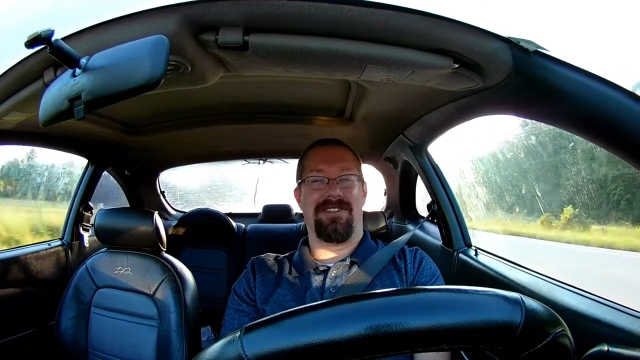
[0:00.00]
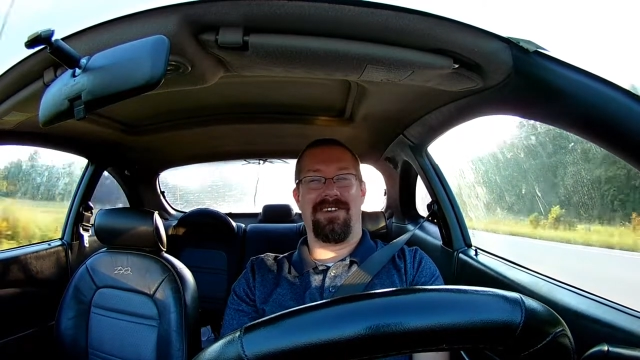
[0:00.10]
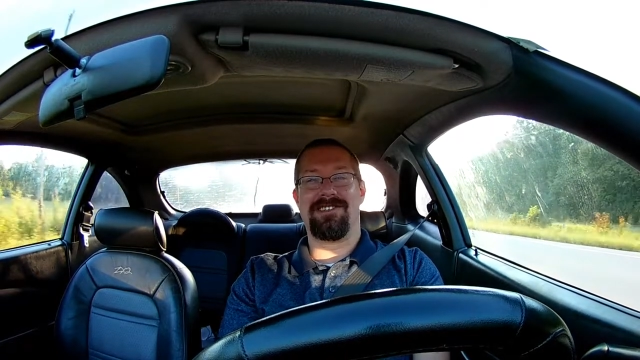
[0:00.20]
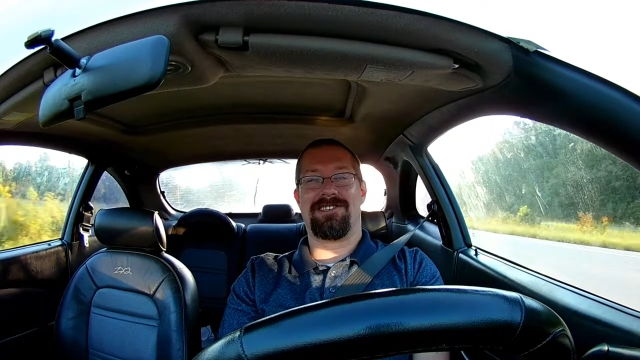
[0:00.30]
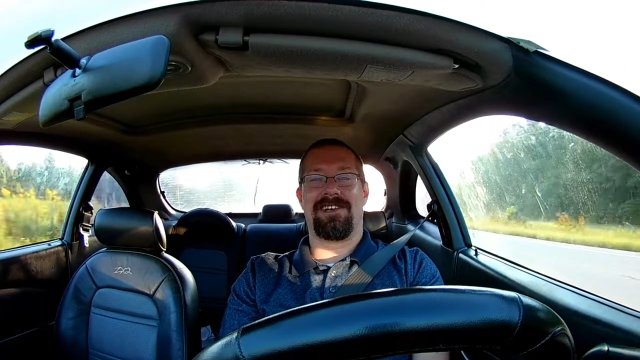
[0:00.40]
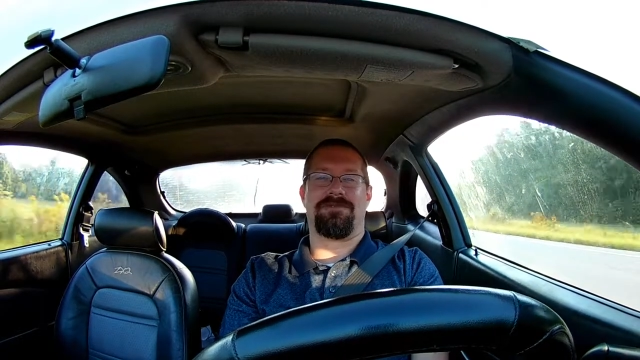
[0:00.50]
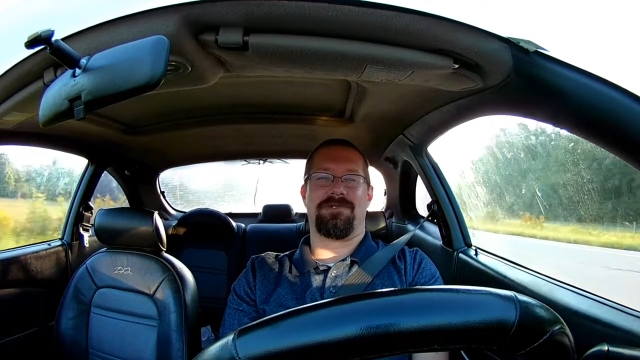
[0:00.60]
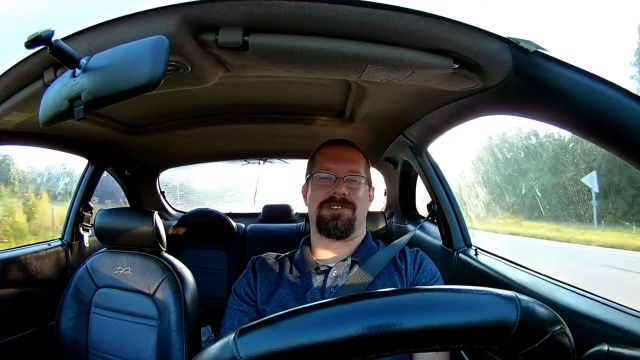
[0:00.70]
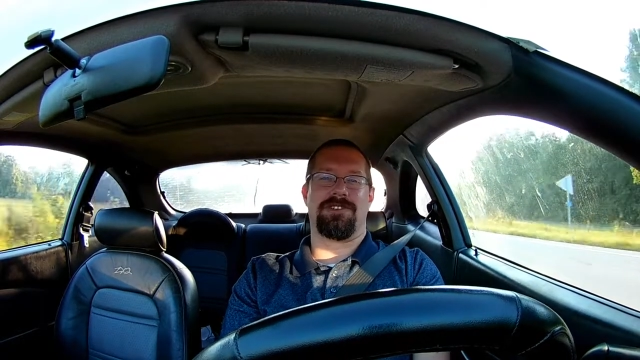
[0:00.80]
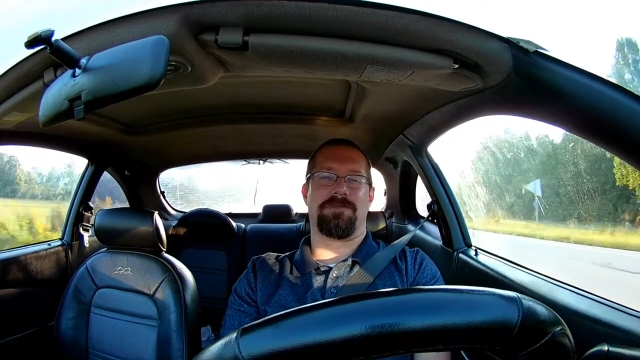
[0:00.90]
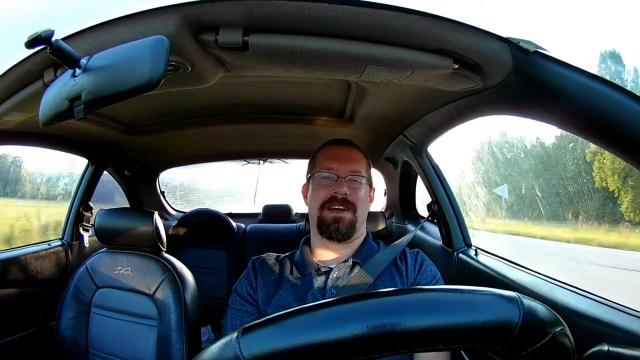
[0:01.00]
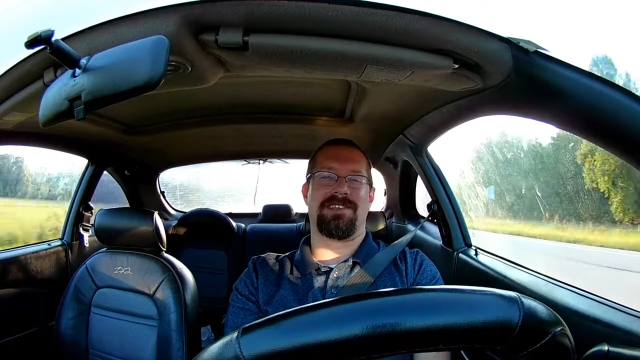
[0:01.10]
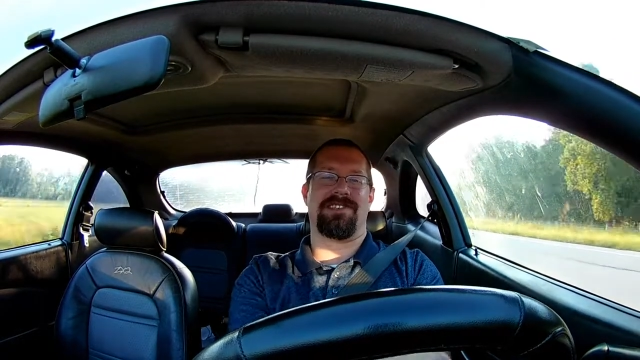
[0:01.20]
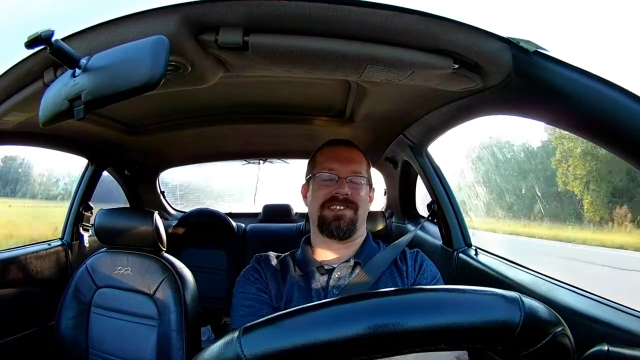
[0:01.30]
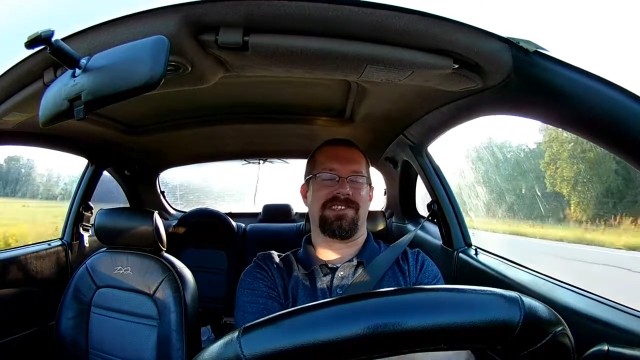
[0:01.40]
Third shift was
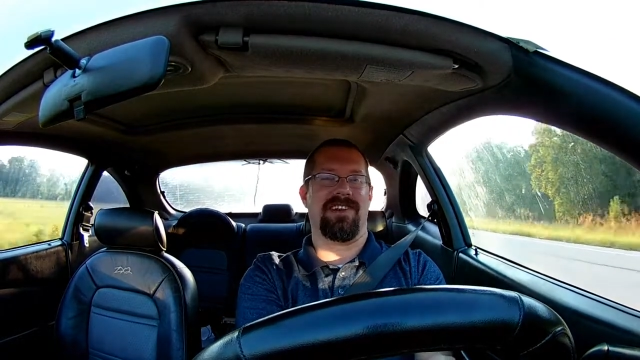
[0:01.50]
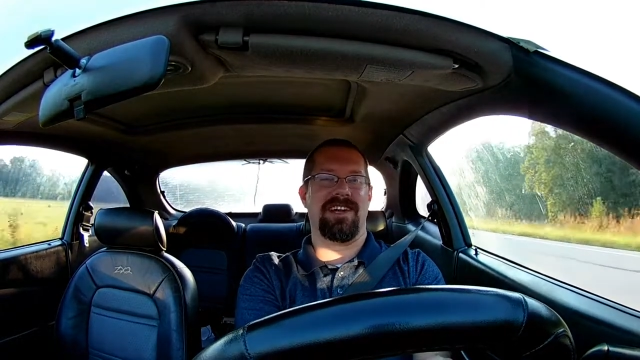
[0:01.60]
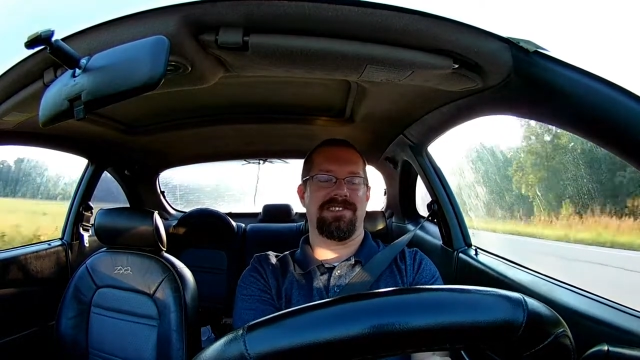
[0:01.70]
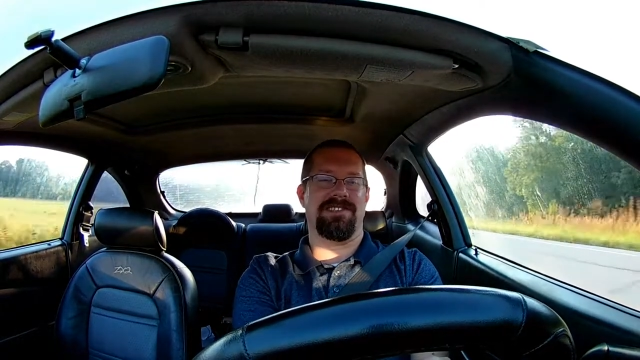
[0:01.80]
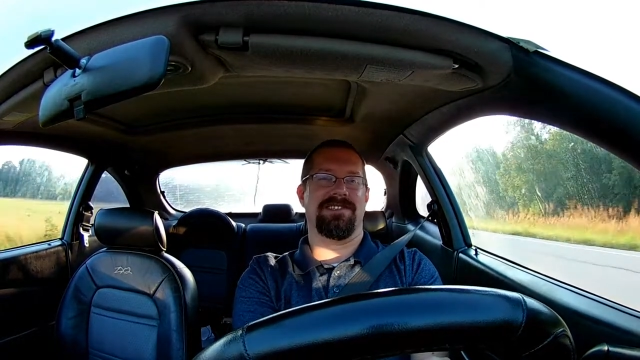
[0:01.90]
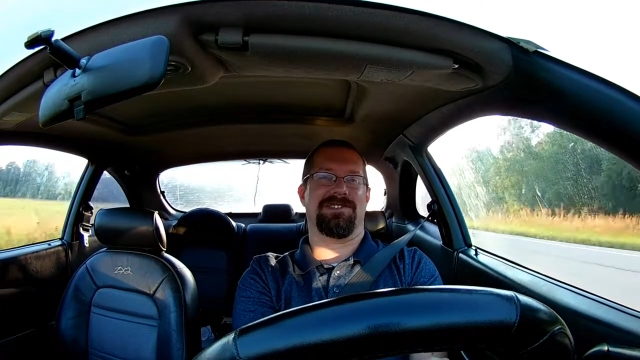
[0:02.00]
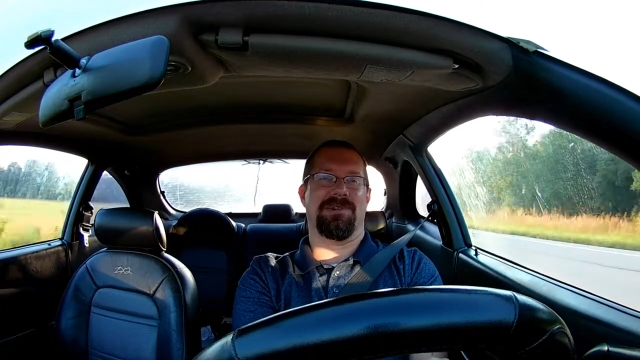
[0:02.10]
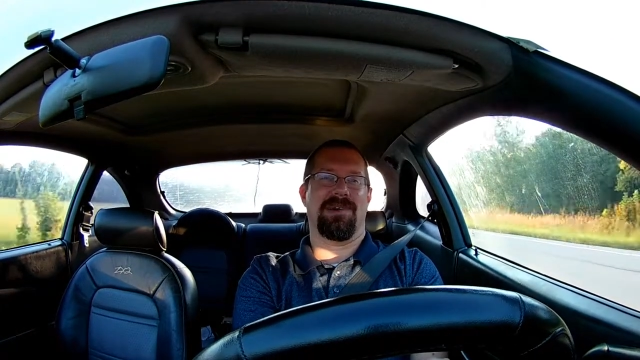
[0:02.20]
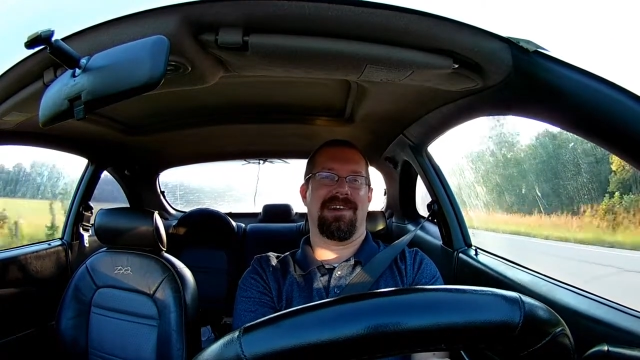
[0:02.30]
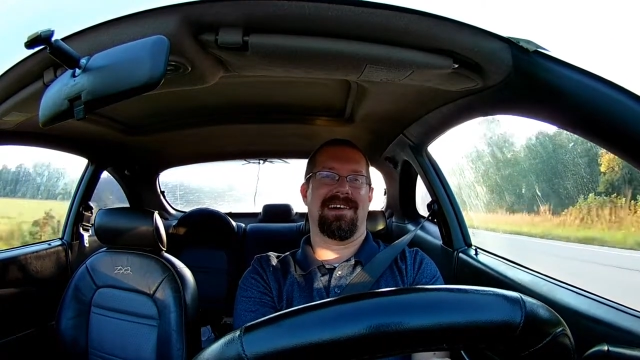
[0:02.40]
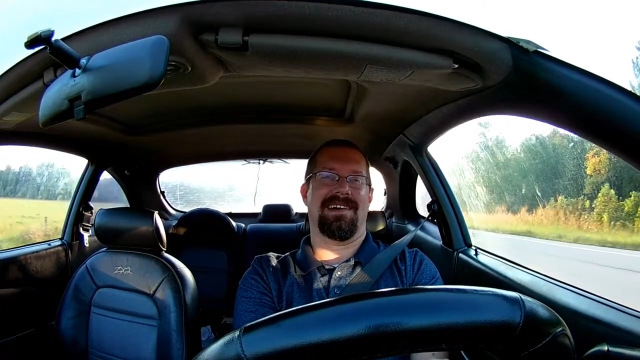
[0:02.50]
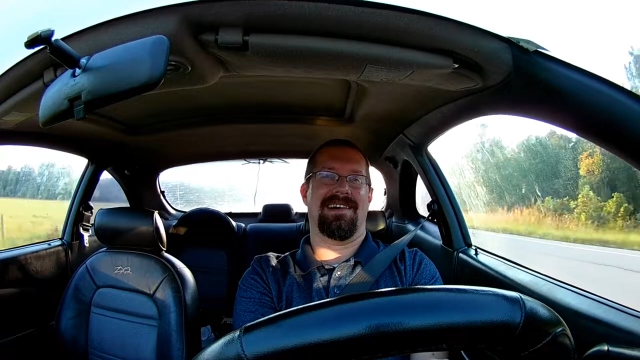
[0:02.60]
especially strange at the store.